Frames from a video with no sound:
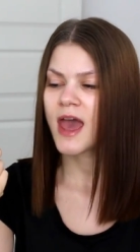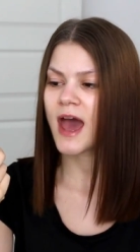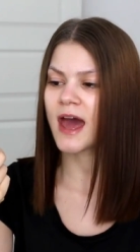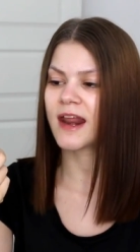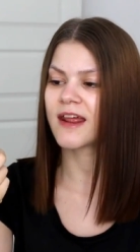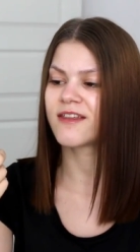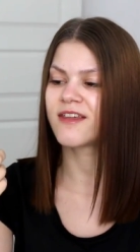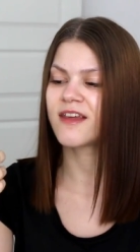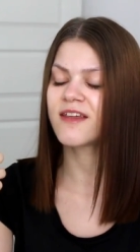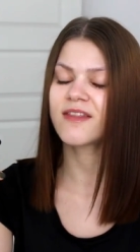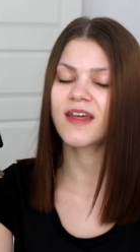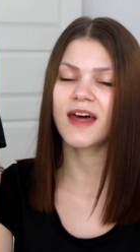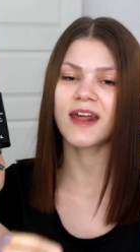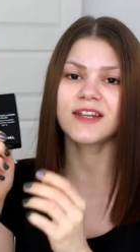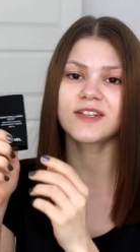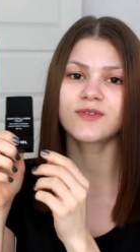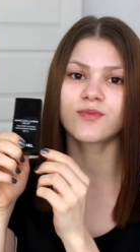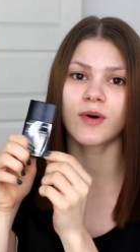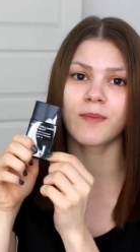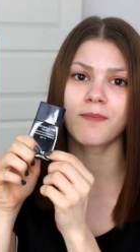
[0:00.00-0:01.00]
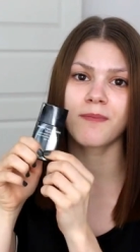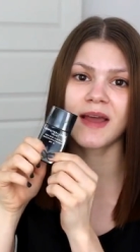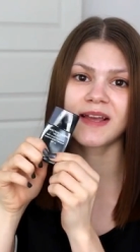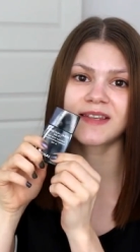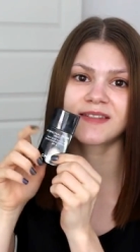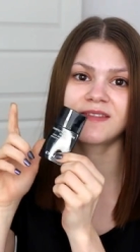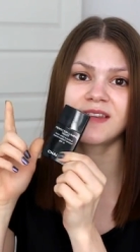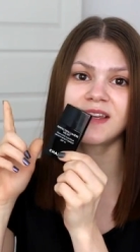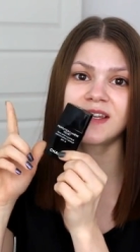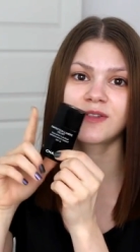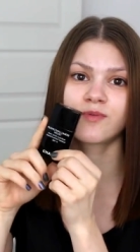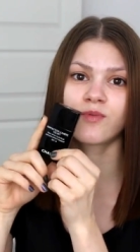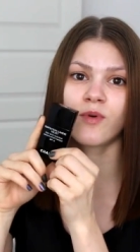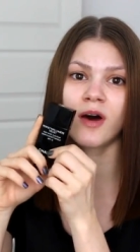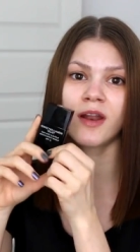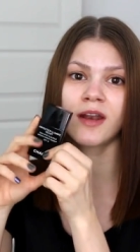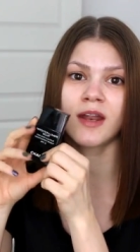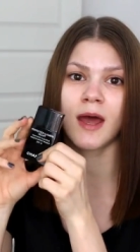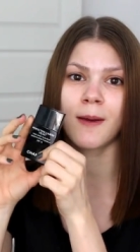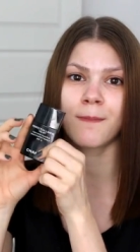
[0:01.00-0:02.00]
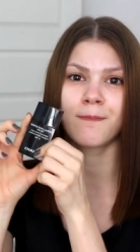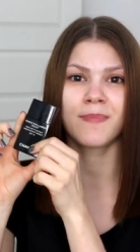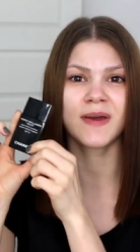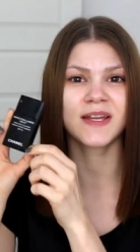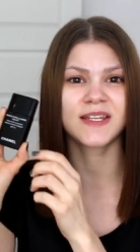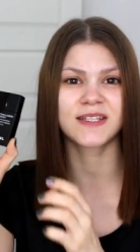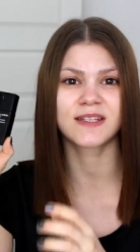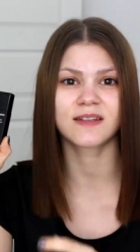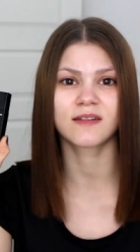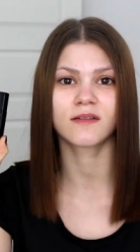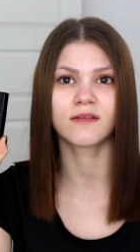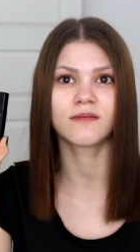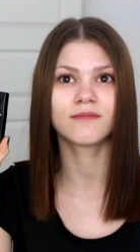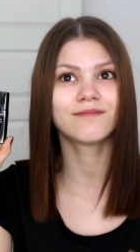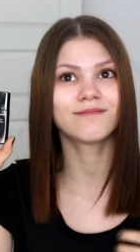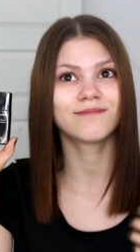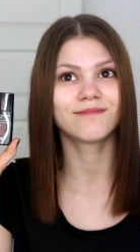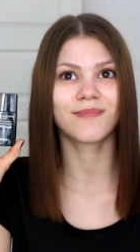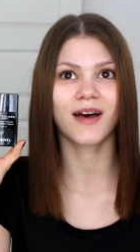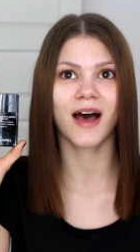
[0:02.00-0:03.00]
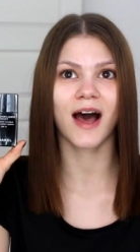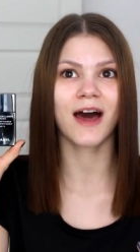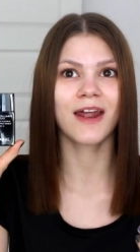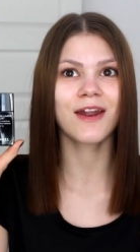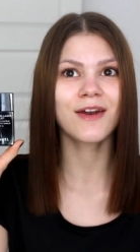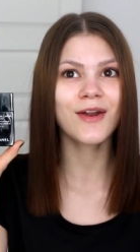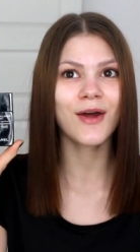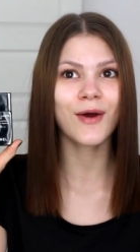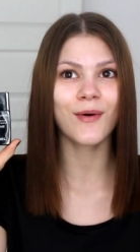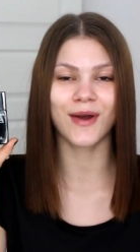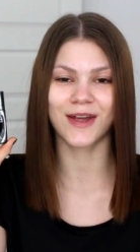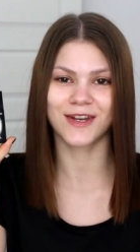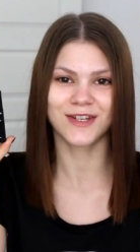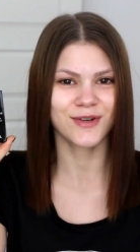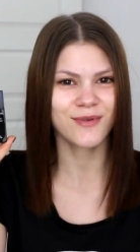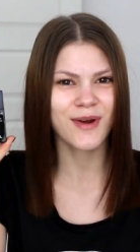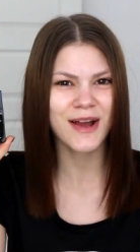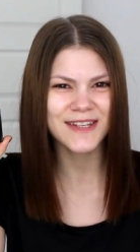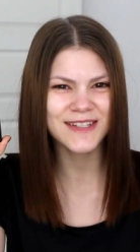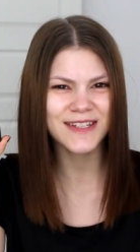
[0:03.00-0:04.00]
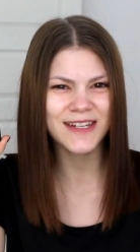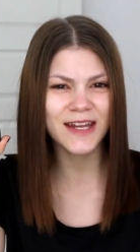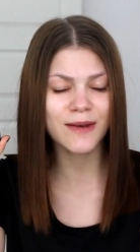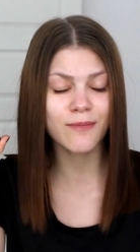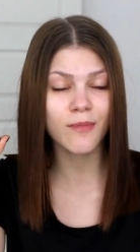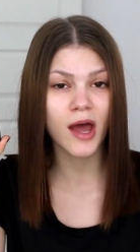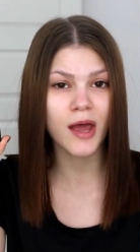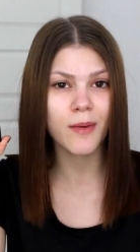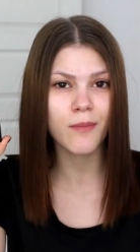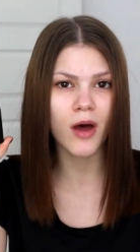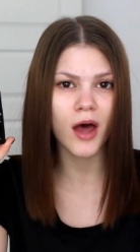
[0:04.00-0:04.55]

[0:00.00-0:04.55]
And I think that is what makes this one a bit I don't know, interesting in my